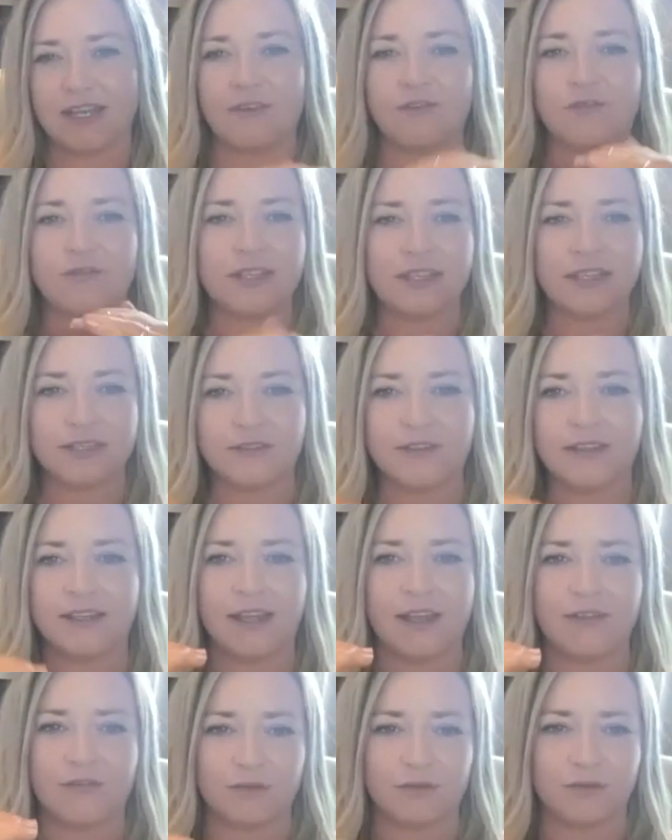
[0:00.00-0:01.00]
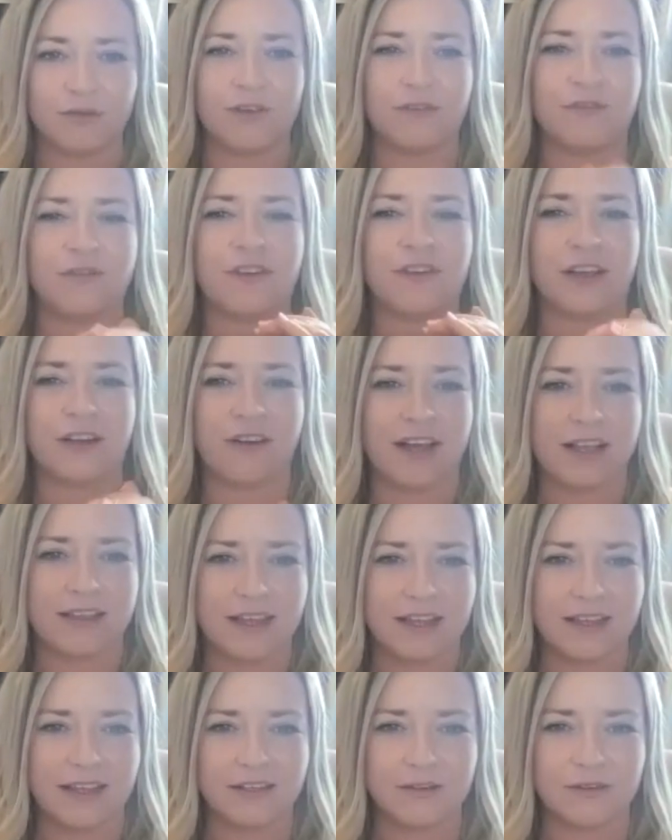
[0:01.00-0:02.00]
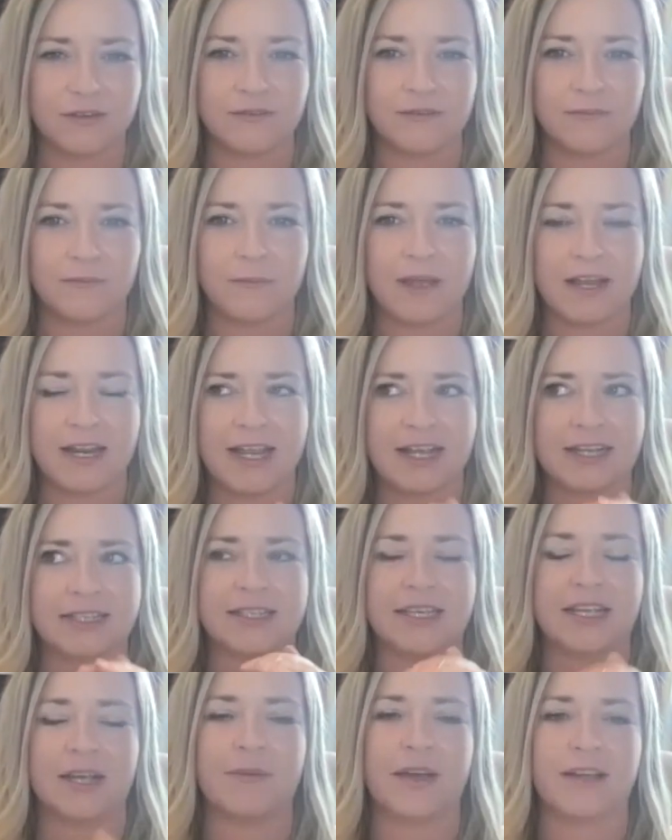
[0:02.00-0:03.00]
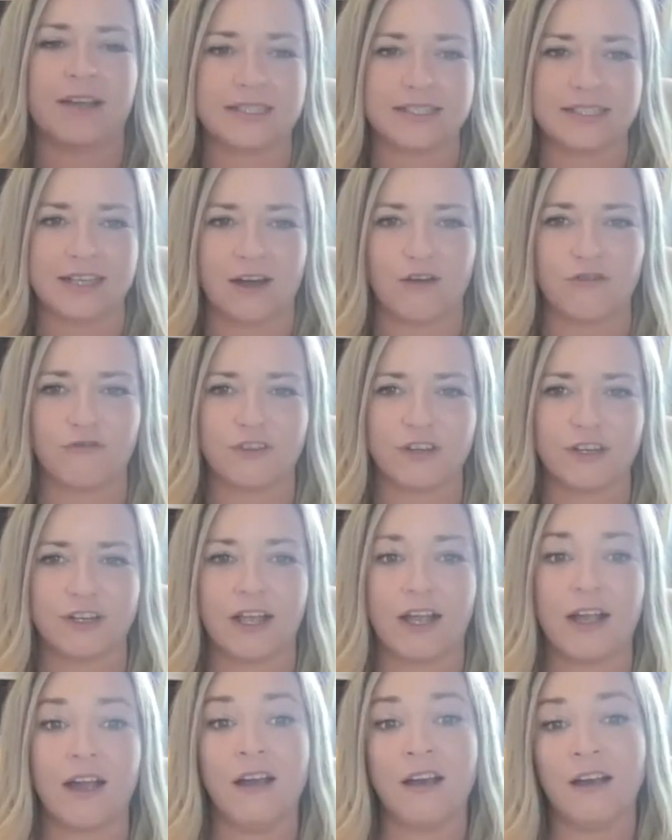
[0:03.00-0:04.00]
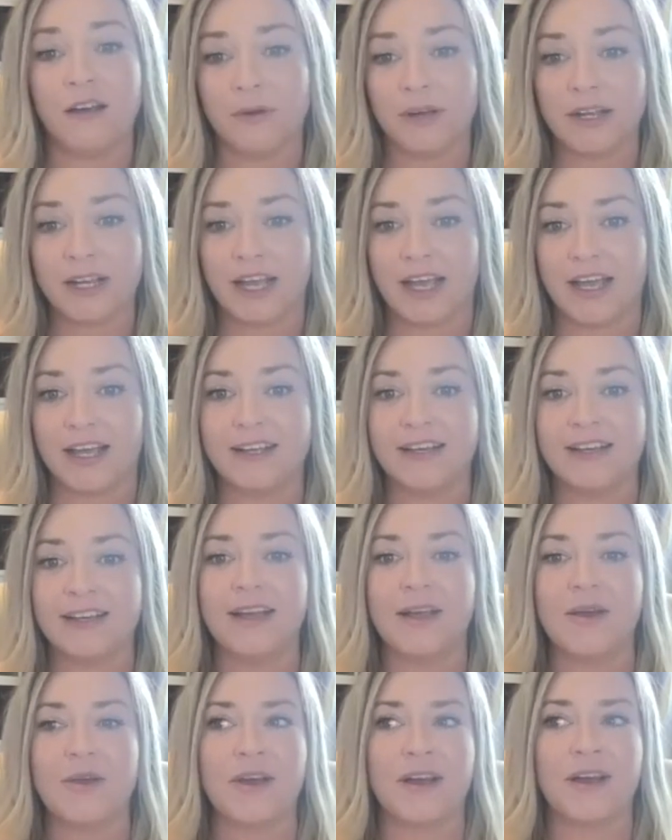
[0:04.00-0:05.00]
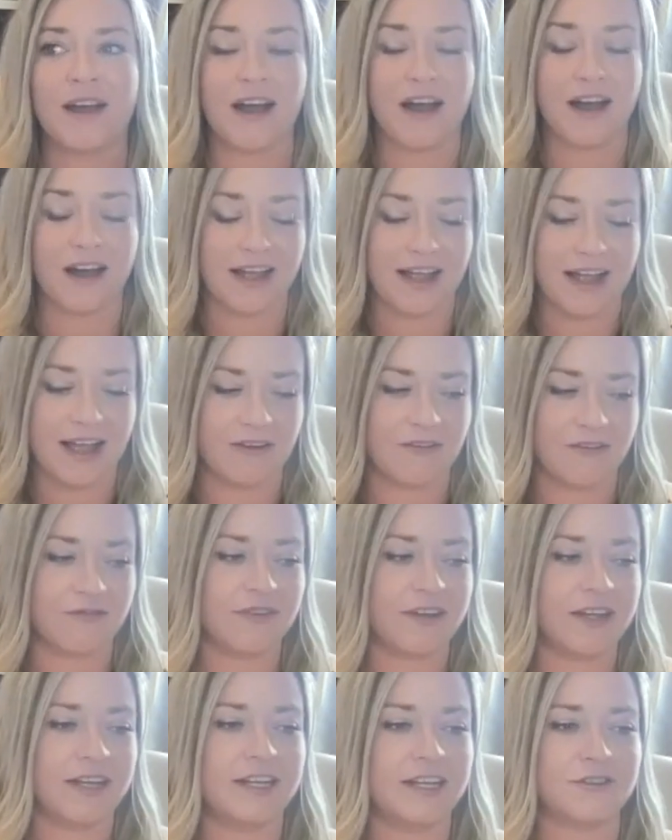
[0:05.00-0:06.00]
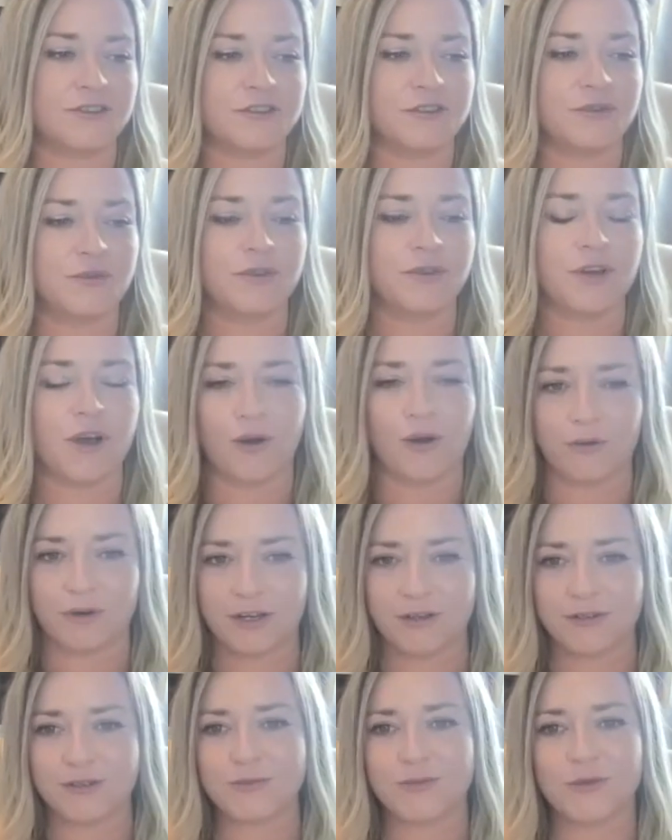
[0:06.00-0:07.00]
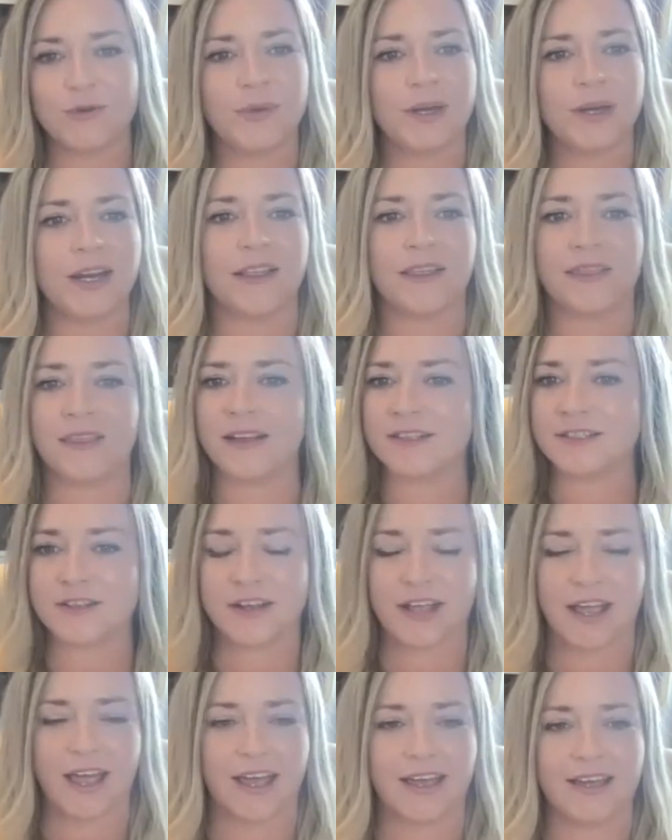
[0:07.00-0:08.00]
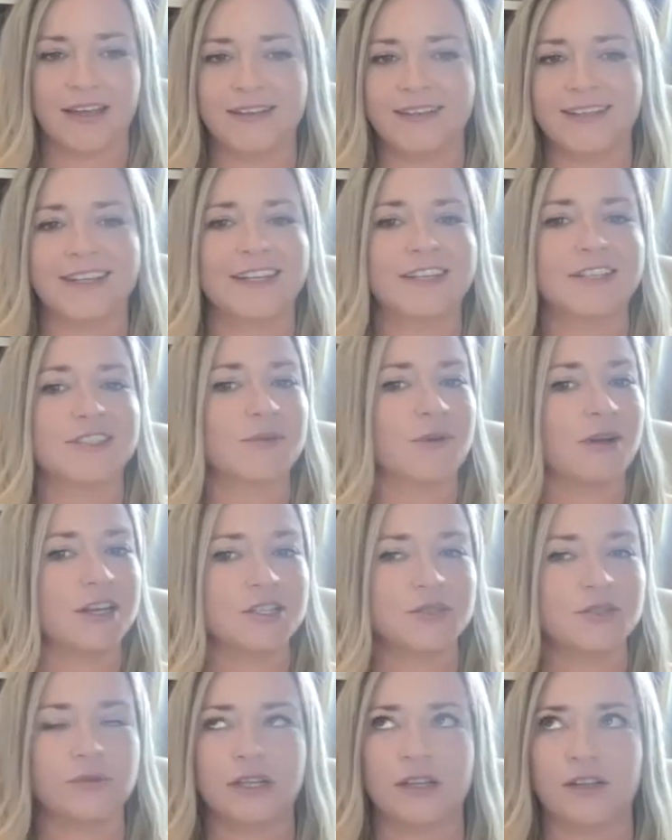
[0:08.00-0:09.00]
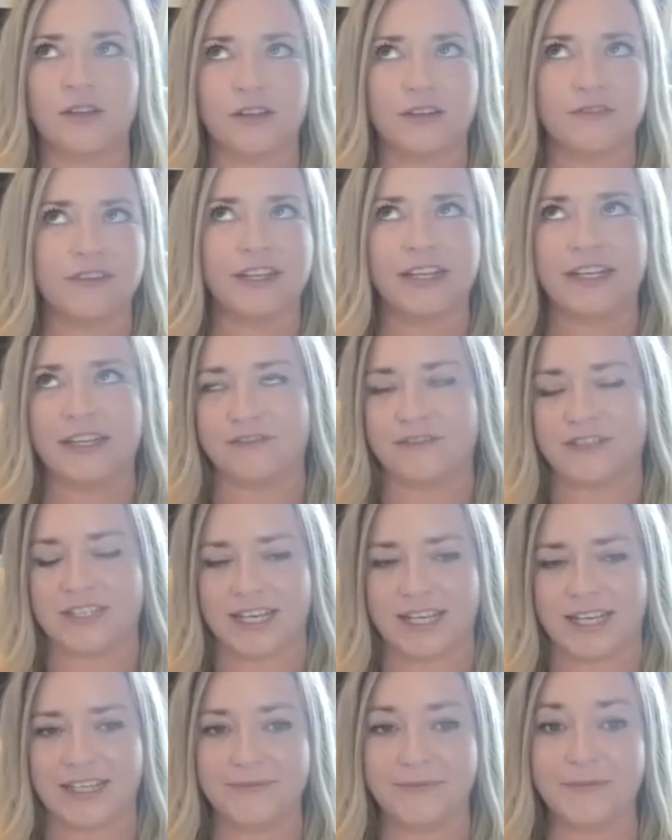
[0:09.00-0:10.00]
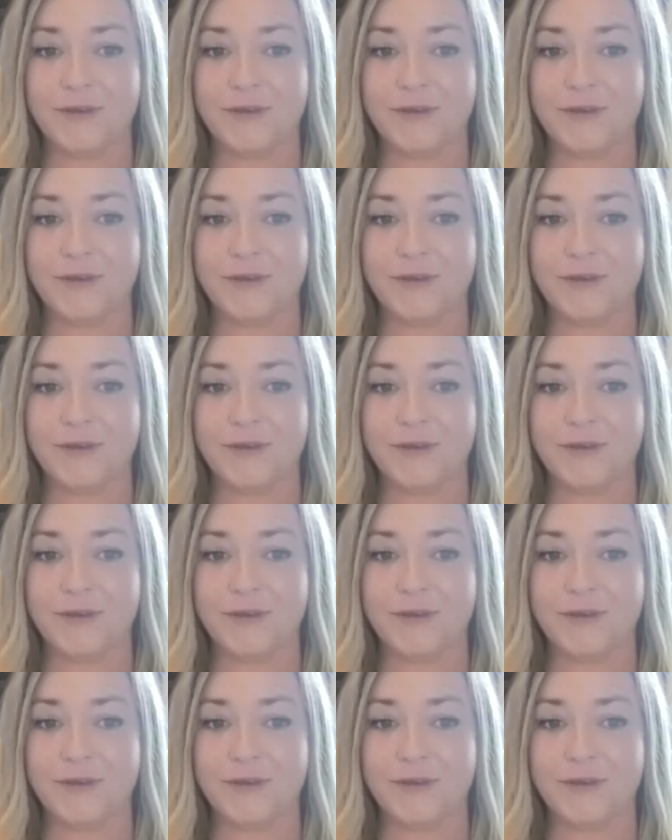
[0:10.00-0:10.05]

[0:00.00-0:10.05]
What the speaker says: Every little level you figure out that little next thing about yourself, and you're like, oh, okay, I have an issue with holding on to more money. That's okay. So I do a lot of EFT.